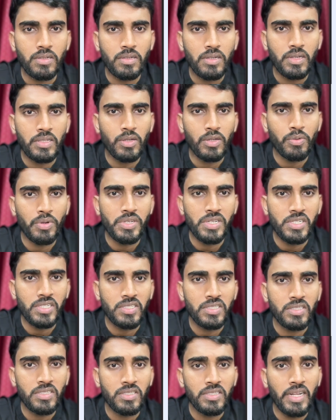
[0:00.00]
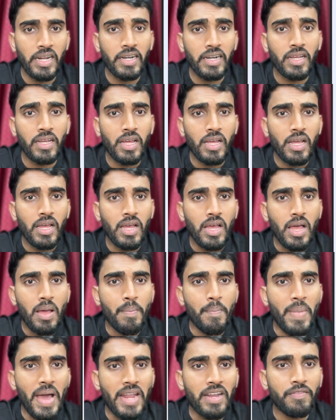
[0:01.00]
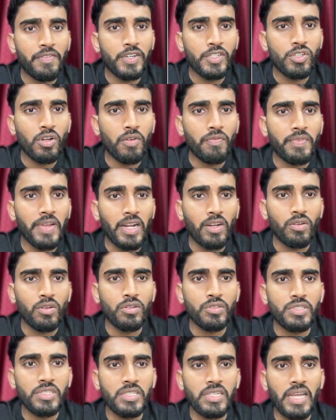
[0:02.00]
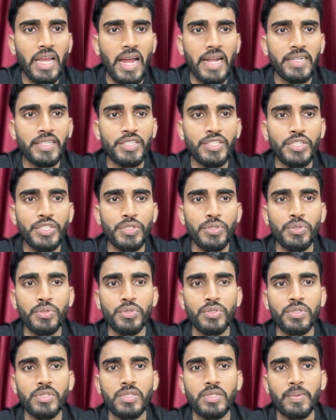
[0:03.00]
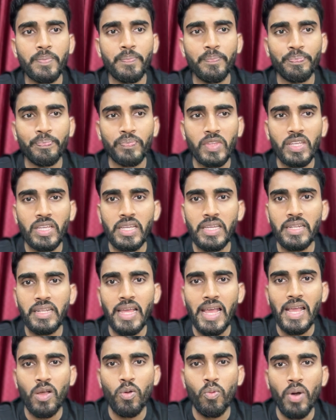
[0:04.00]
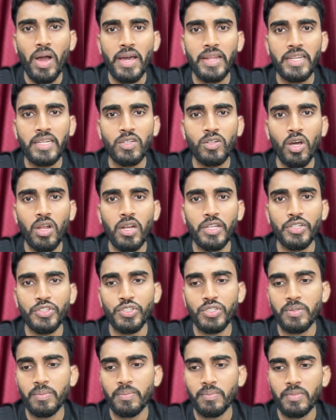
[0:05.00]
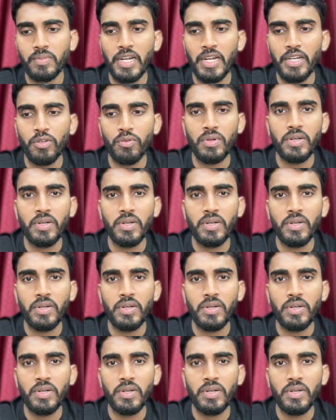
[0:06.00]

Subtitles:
In the question it is written that benefits of technology and its use in acquiring knowledge, that you will